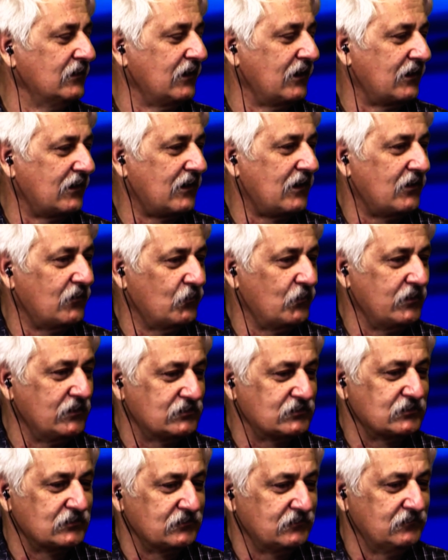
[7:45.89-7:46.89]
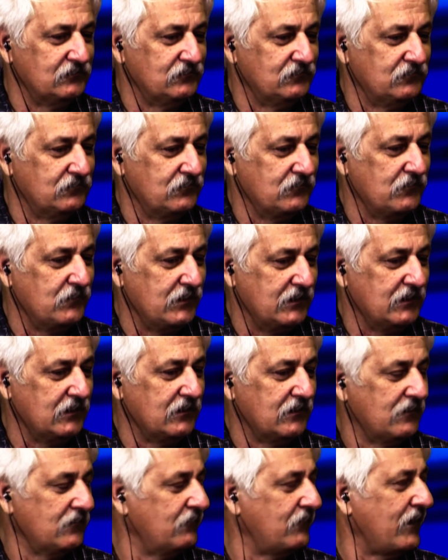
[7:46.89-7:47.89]
and how we should
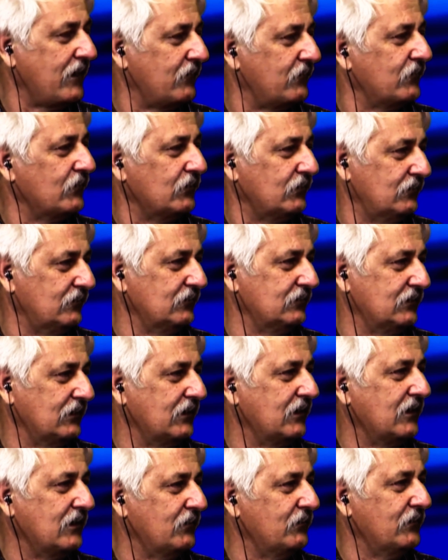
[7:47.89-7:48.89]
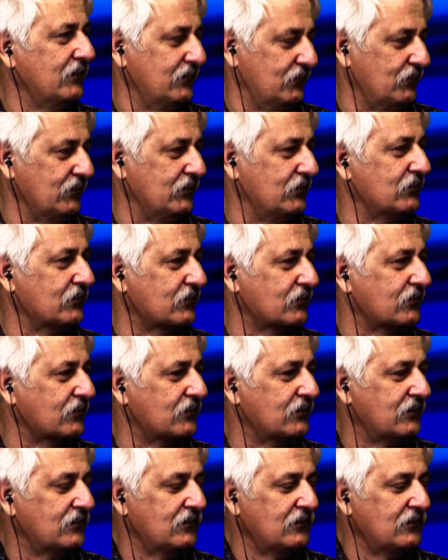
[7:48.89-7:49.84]
be faithful to him in return.